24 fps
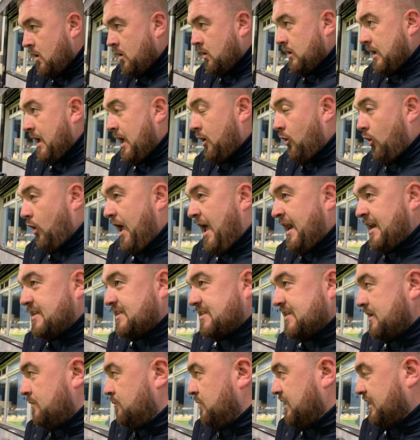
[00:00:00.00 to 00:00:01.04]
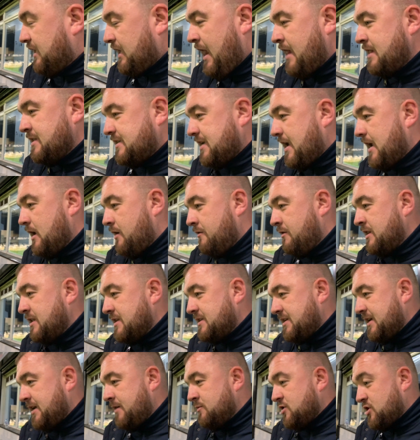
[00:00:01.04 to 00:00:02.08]
Yeah, look, any team with Glenn Taylor in the
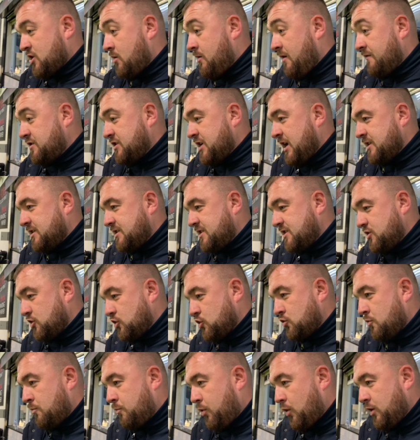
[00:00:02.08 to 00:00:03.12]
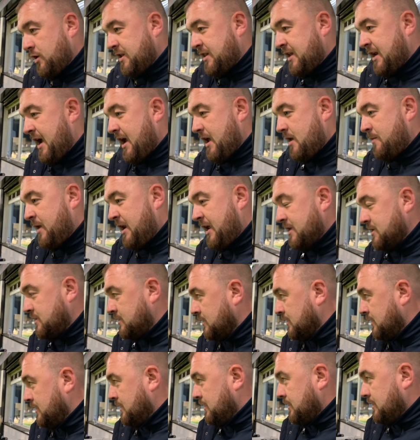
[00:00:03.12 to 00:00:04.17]
team is going to have chances at some point in the 90 minutes.
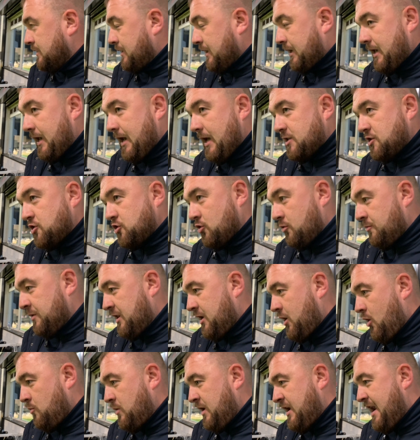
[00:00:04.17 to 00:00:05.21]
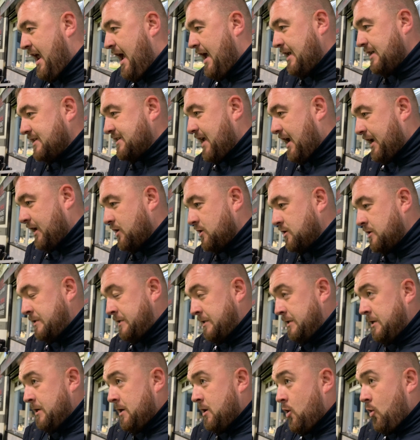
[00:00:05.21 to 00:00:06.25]
I think he had some in the opening 90 seconds.
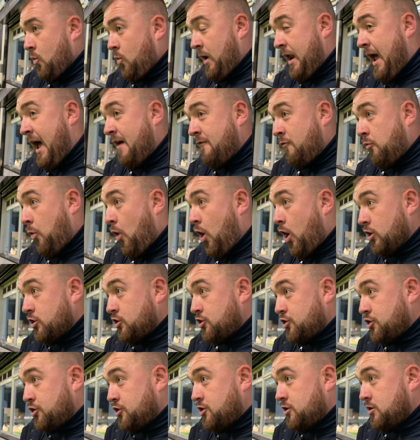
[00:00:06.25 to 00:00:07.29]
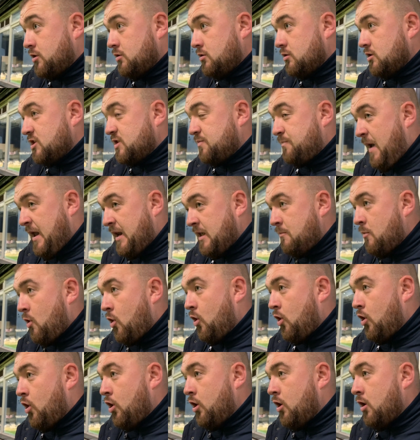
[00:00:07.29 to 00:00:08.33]
When I've watched
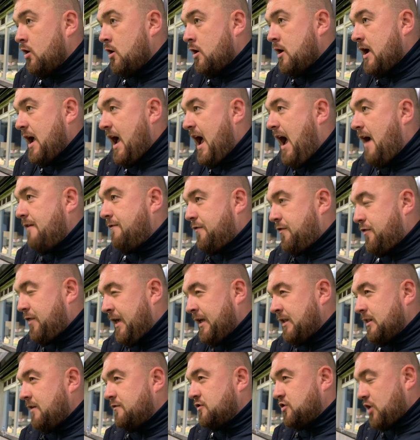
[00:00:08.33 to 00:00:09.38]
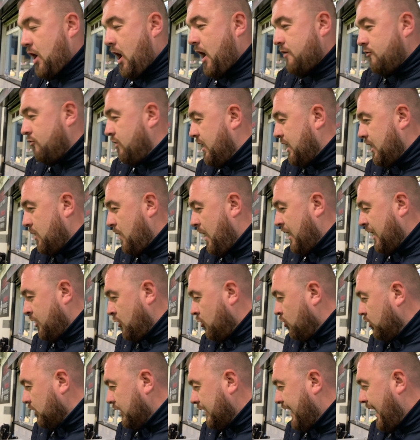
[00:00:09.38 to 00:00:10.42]
Spennymoor I think they've started really well in
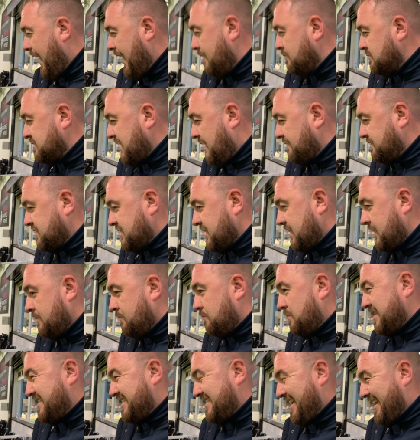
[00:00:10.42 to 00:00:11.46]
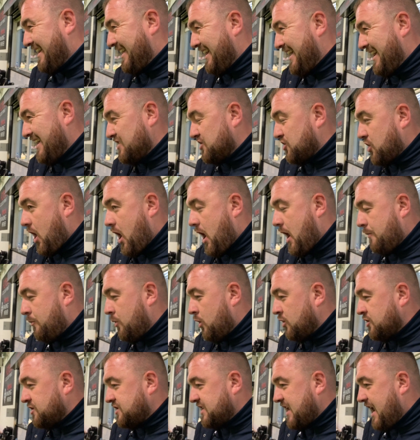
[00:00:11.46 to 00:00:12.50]
all the games I've seen, particularly at Scarborough
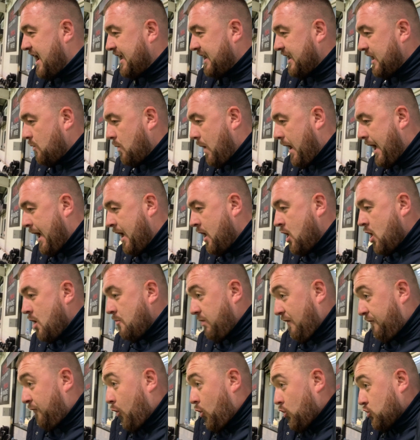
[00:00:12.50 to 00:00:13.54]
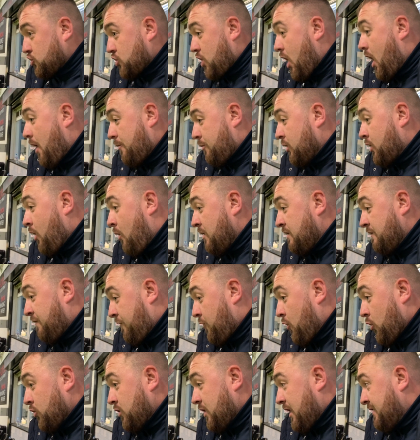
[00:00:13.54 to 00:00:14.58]
on Saturday, where before Scarborough going
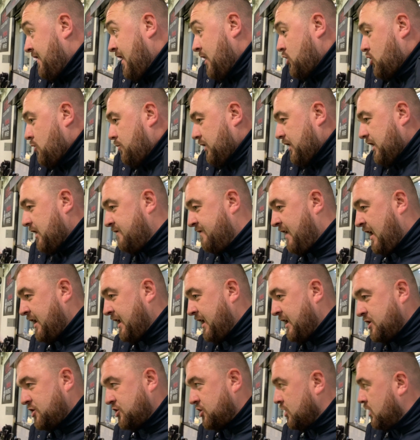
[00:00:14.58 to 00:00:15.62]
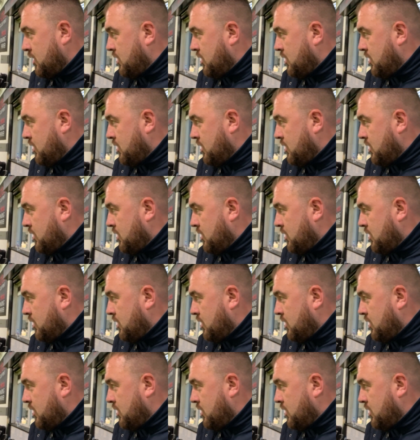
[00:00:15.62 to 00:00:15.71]
front and then double the advantage,